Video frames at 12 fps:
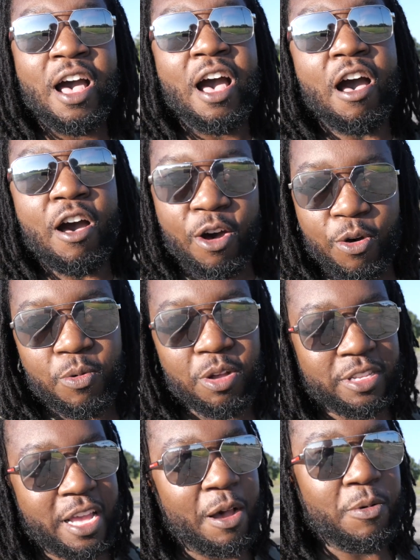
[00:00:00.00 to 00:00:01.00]
I don't want
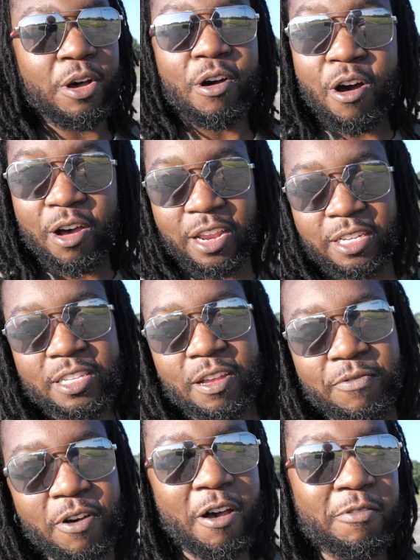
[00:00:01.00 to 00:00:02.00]
that. I want all that
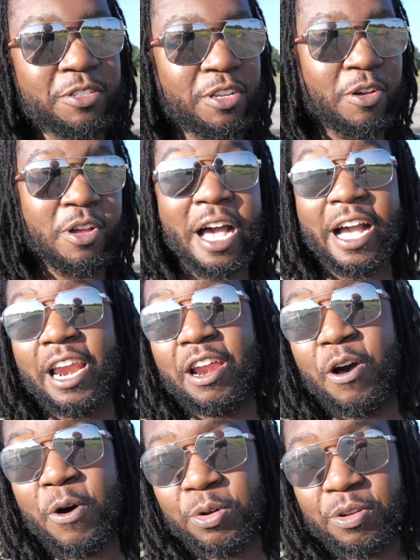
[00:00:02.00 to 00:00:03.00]
stuff off. So I gotta
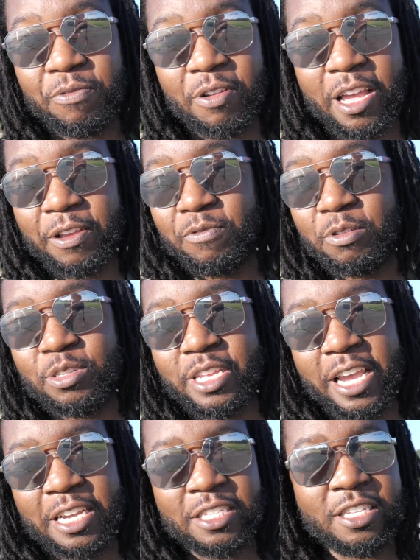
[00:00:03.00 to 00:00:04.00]
hold it for like a few
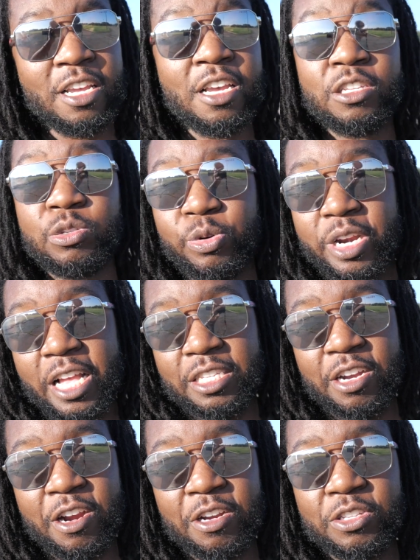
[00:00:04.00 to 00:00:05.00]
seconds to where that
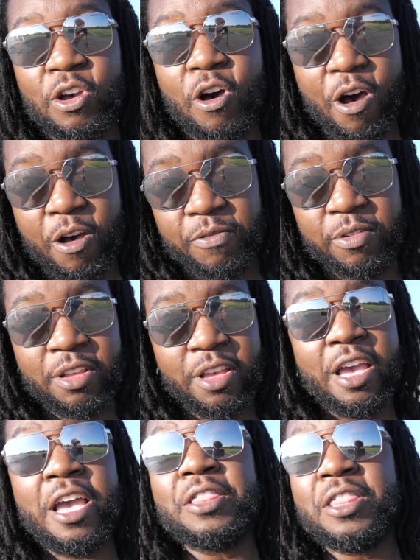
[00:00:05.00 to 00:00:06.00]
turns off,
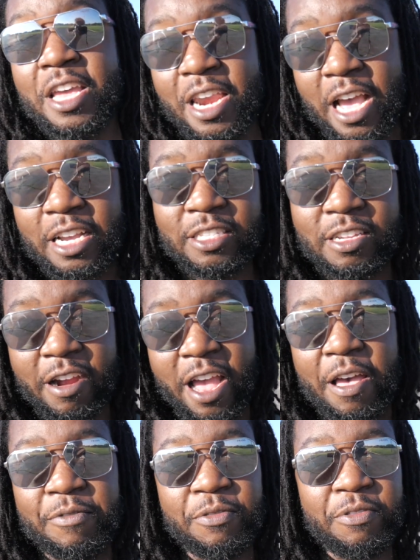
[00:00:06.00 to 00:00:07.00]
and then I can start
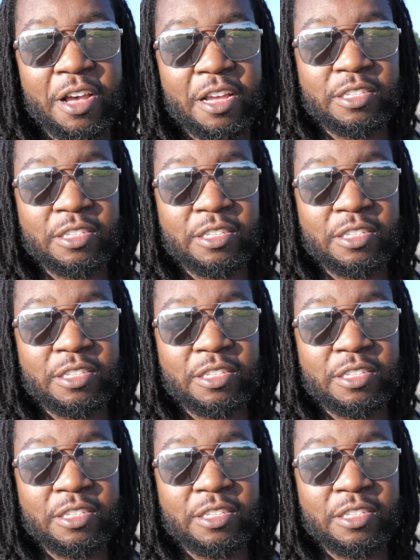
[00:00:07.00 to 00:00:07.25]
having fun.